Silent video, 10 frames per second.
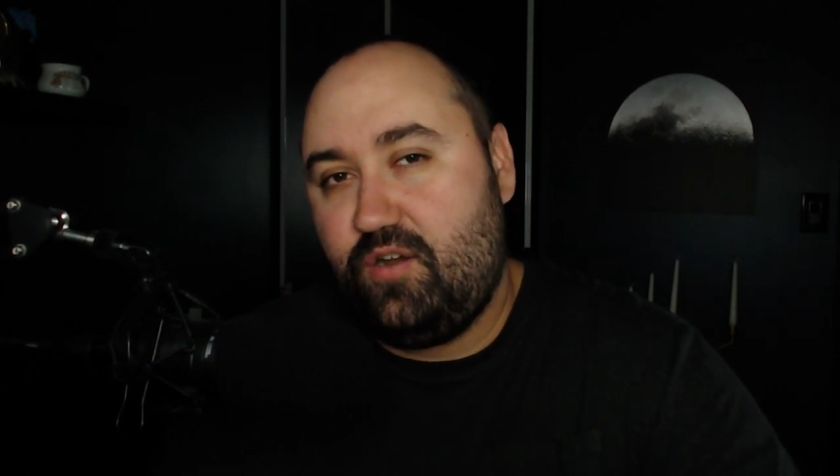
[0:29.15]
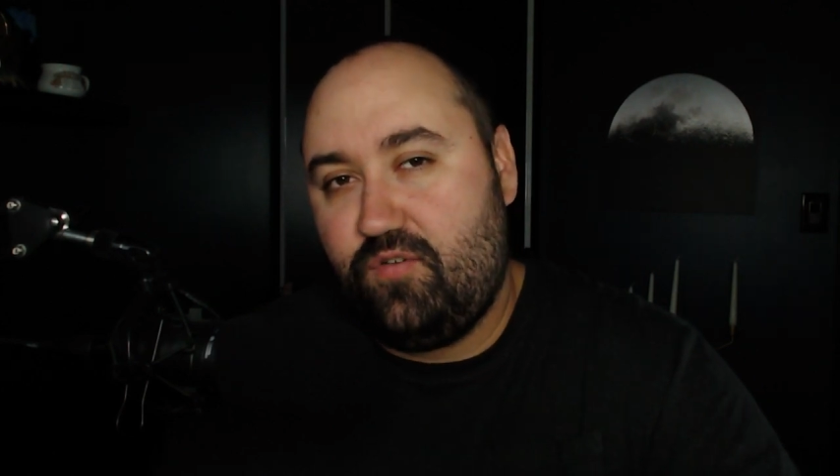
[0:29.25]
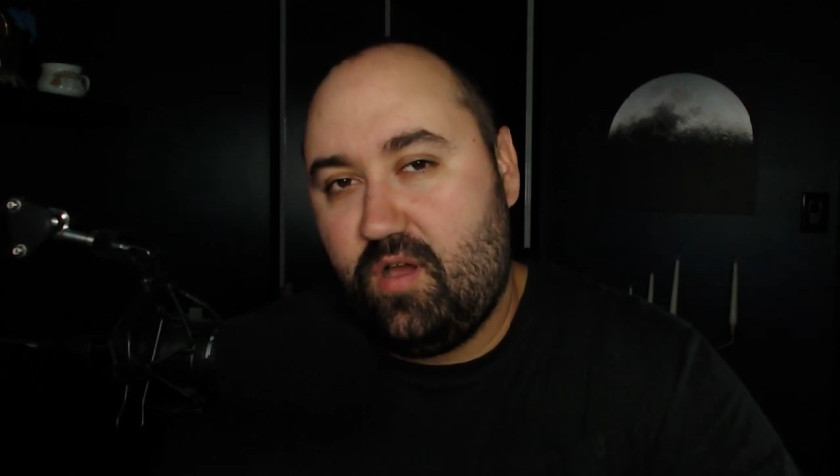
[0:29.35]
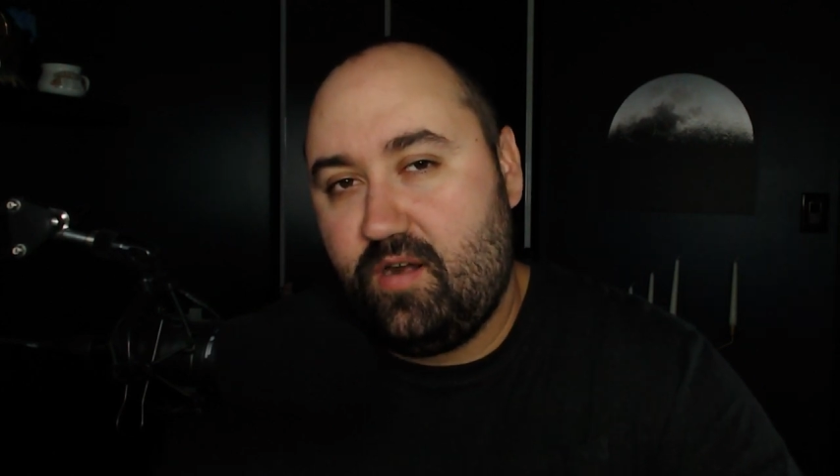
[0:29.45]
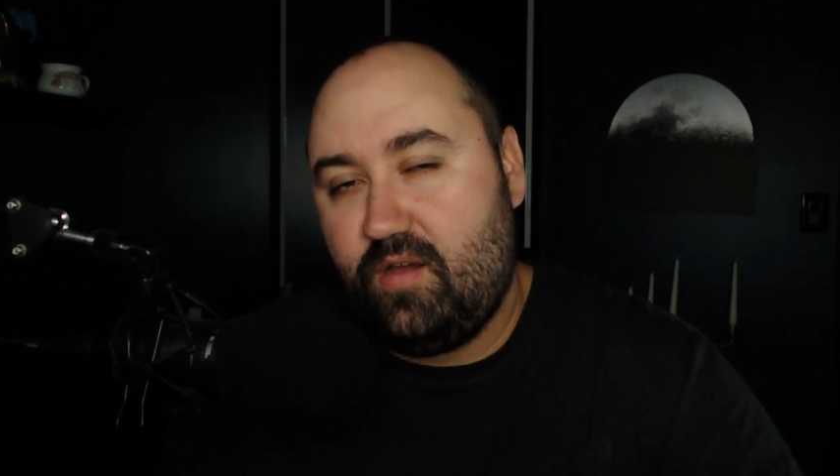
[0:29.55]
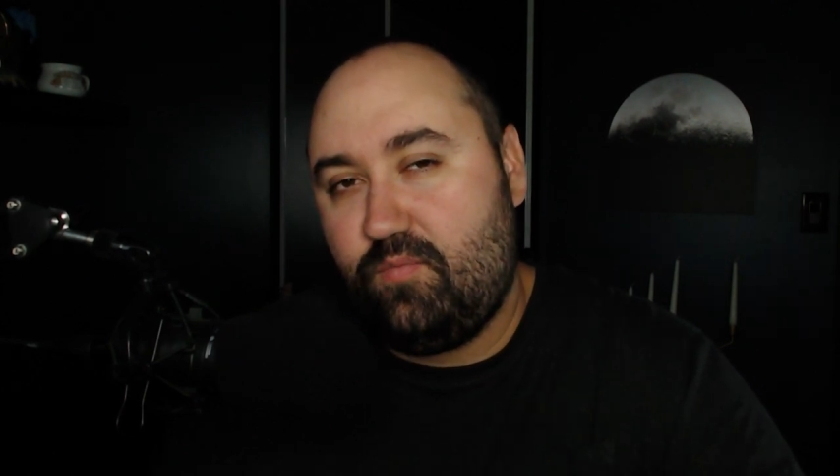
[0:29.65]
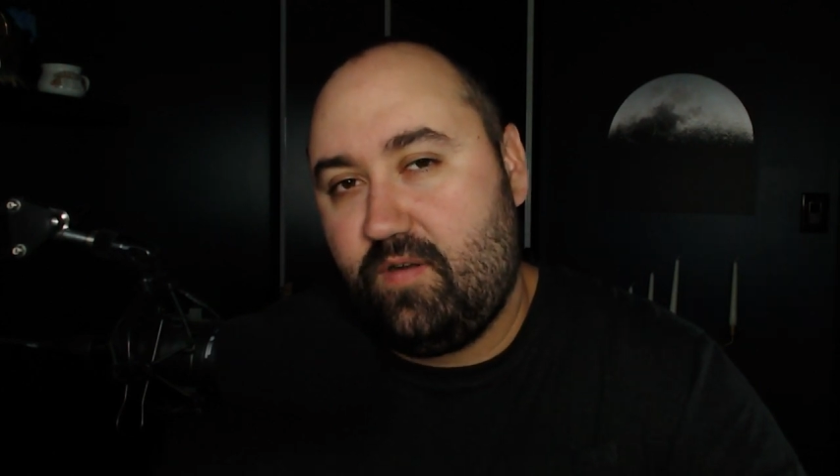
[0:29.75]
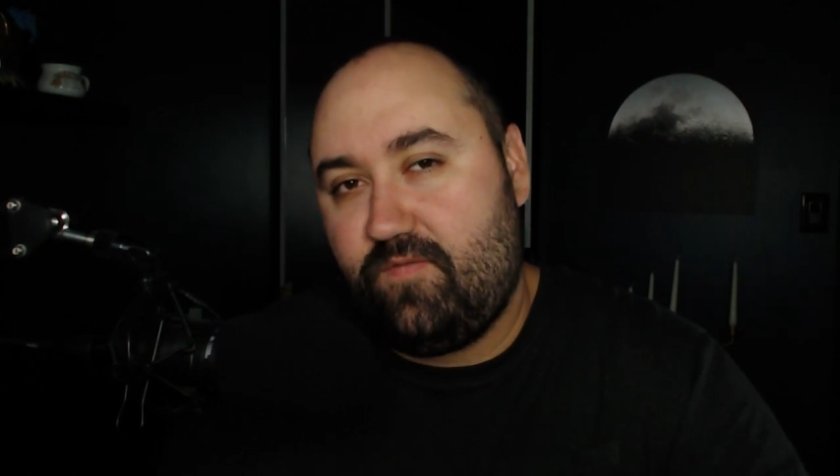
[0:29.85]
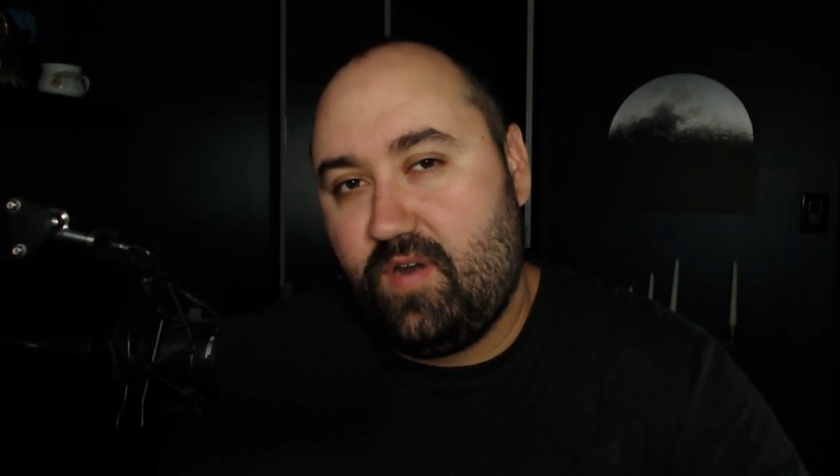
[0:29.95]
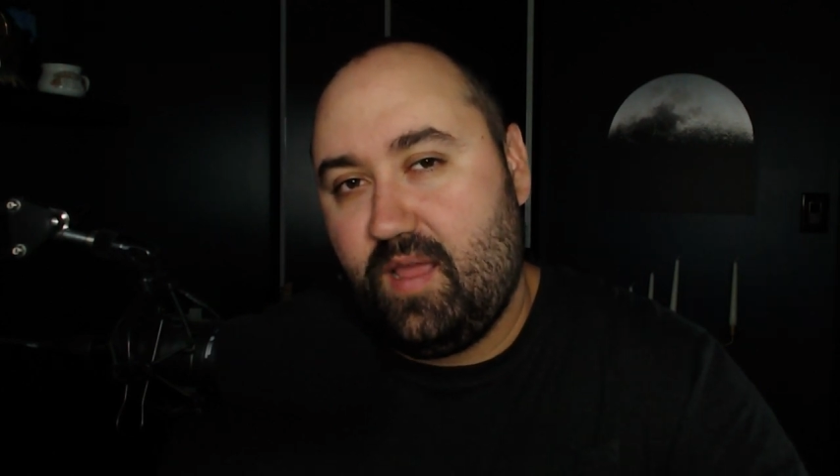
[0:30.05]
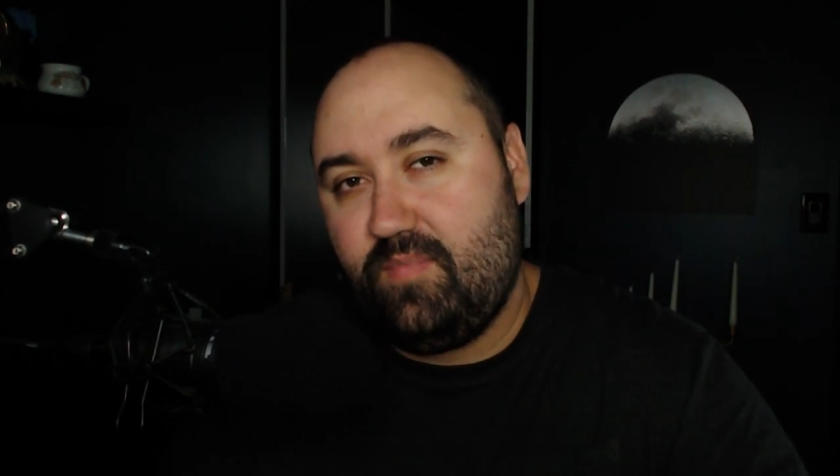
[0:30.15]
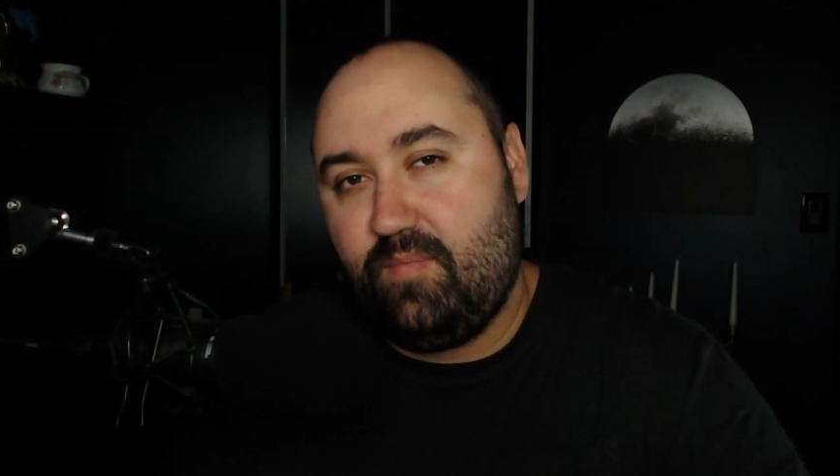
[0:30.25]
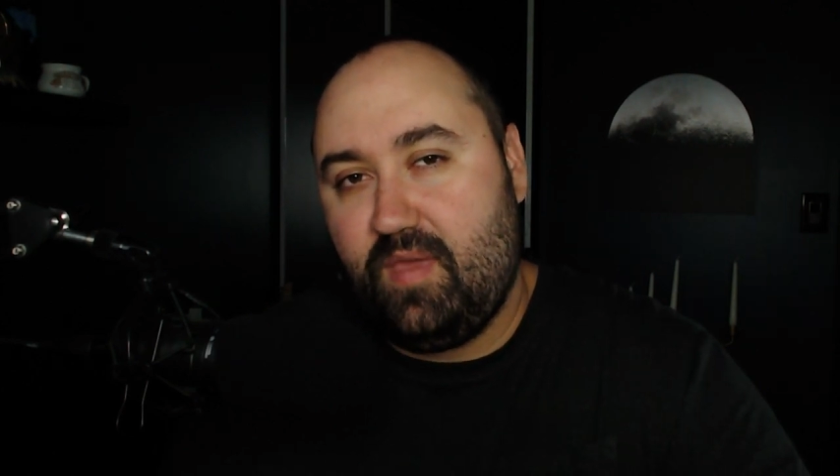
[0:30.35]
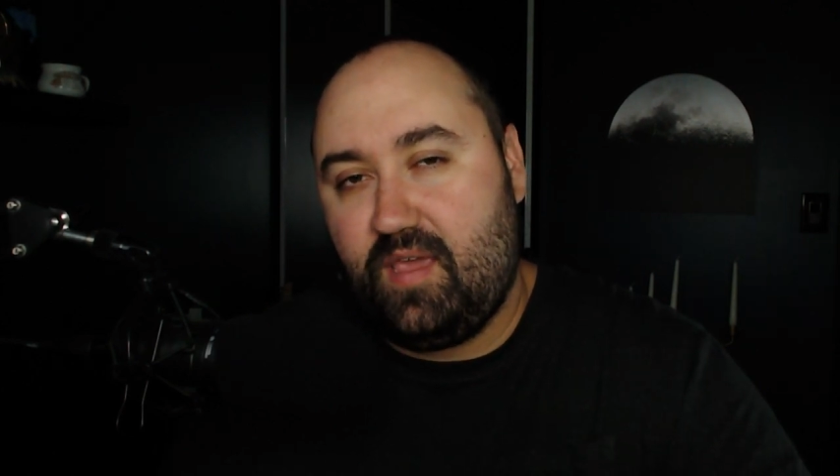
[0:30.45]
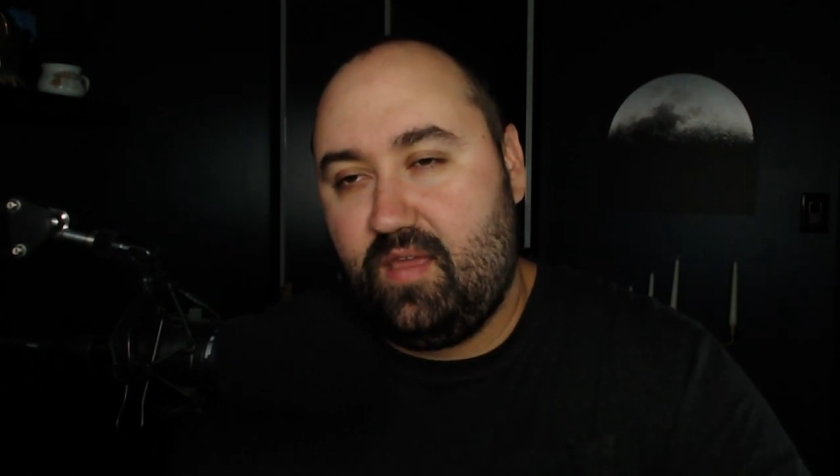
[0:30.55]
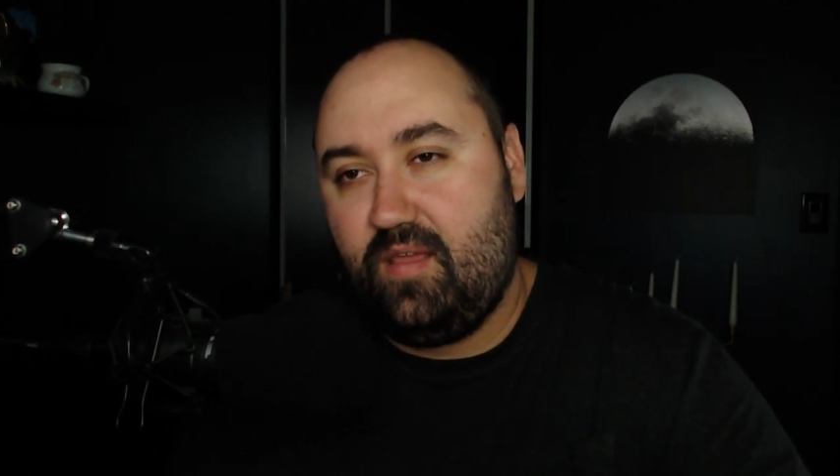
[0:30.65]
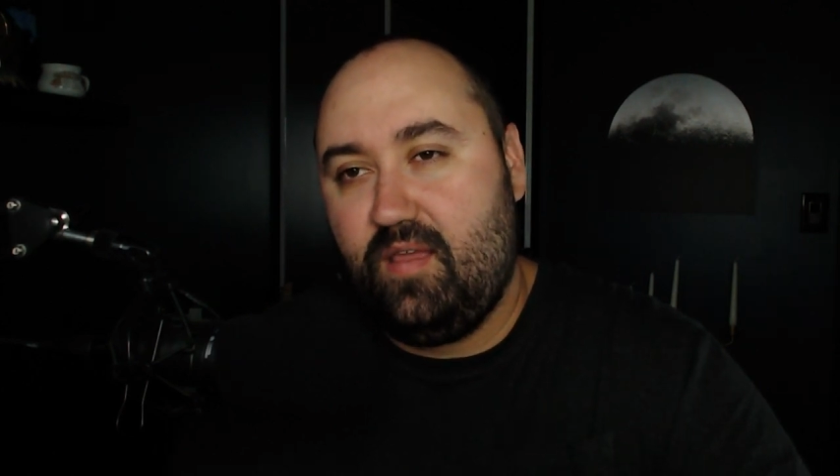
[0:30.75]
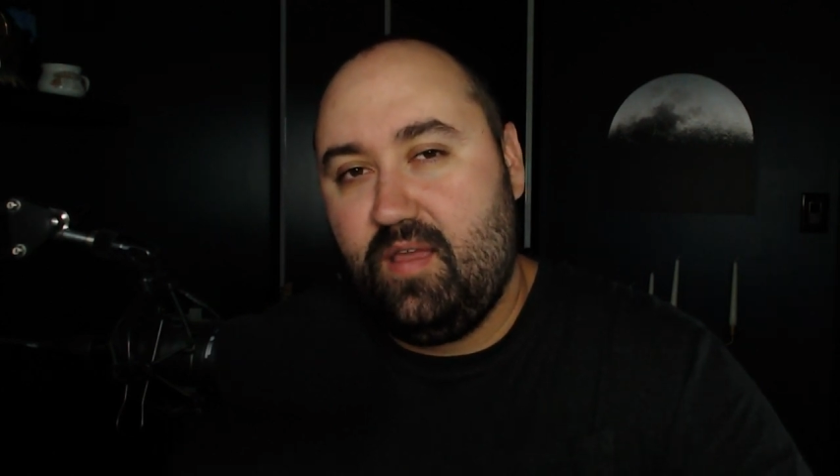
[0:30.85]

drawn on one frame to make it